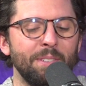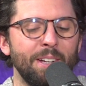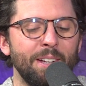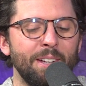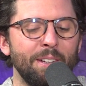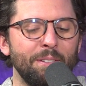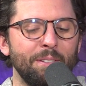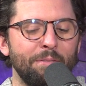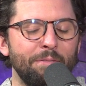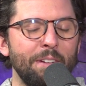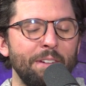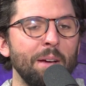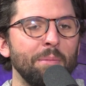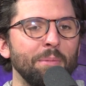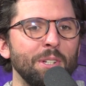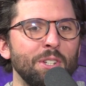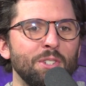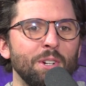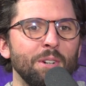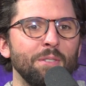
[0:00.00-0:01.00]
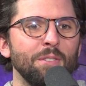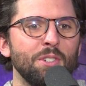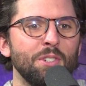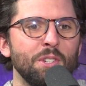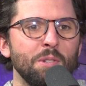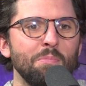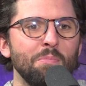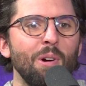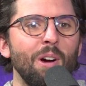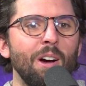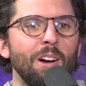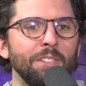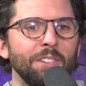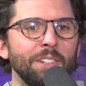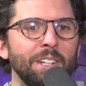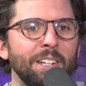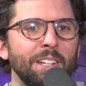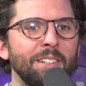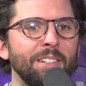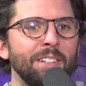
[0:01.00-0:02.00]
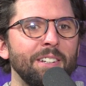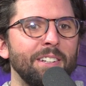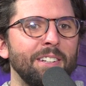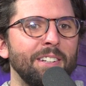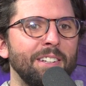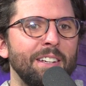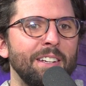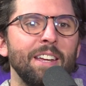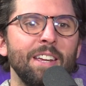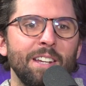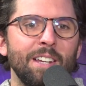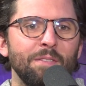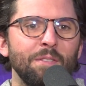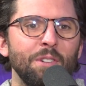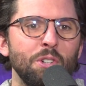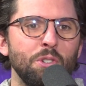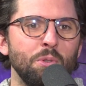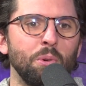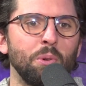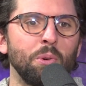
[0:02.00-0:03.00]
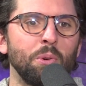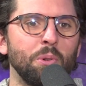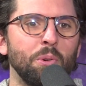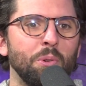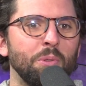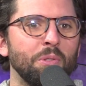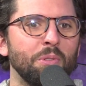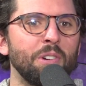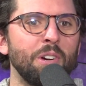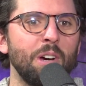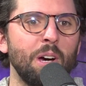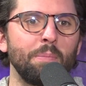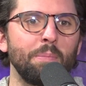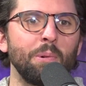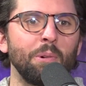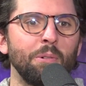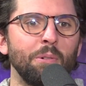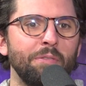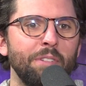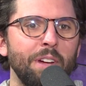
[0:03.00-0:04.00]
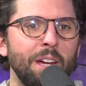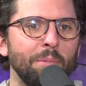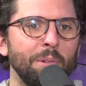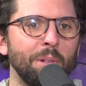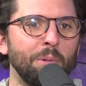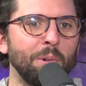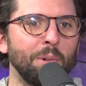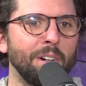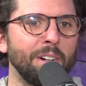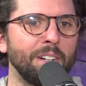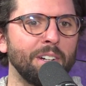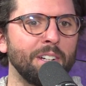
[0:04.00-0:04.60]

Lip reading: family services broadly, individual, couple, family work. It's